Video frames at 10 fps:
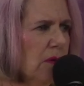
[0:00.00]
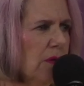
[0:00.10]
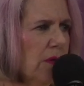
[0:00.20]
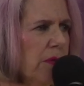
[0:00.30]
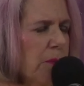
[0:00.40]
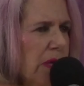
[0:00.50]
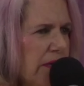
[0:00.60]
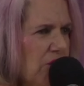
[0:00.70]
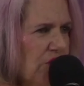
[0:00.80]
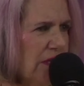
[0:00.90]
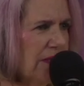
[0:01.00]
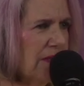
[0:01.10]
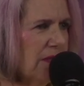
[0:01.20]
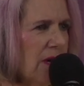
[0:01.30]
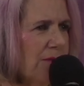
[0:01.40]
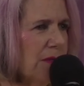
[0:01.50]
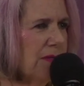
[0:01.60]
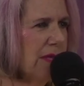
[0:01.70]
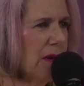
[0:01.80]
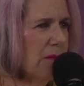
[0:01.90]
The blood of Jesus covers
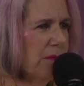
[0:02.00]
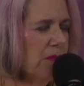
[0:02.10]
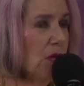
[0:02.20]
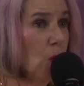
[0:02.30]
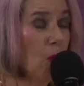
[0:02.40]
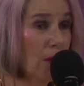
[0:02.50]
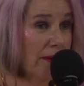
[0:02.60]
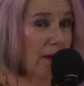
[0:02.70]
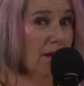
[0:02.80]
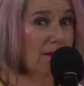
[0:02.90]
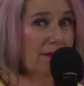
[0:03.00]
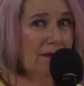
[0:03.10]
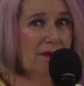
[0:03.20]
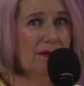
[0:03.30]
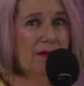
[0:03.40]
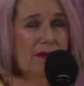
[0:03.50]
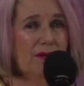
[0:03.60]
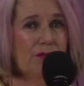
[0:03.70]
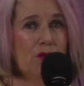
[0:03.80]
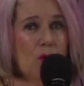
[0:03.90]
them. The oil,
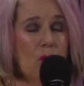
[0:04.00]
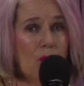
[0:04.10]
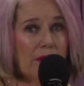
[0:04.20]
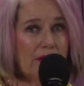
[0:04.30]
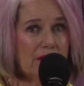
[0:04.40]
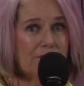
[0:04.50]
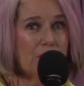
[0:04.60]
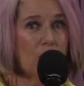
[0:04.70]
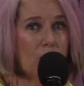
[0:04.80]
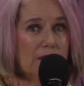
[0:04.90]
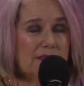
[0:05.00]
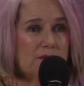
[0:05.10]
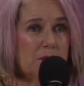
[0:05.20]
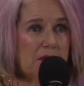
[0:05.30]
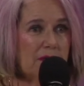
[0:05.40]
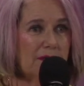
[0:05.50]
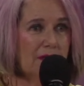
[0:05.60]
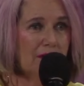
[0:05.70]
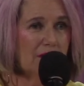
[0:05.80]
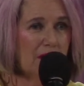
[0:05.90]
the oil of the Holy Spirit
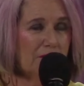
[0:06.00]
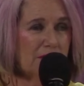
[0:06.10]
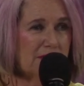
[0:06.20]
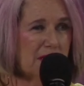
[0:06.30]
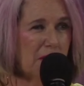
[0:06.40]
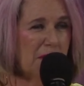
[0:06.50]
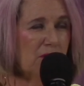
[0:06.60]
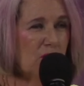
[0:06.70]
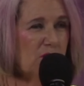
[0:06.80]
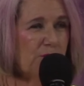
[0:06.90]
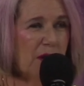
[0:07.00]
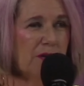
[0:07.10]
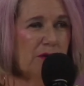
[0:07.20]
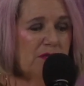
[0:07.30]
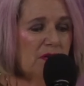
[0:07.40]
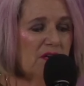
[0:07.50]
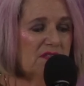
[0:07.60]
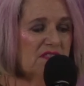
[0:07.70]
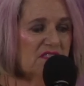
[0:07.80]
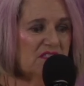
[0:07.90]
covers them, and those fiery
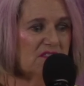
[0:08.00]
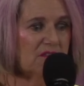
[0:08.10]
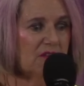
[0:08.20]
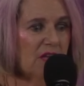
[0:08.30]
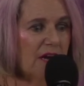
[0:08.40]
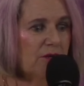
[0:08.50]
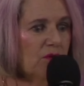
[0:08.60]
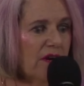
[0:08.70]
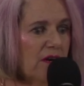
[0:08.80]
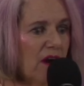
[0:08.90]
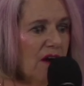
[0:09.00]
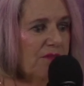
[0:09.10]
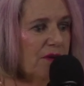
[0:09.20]
darts slide right off.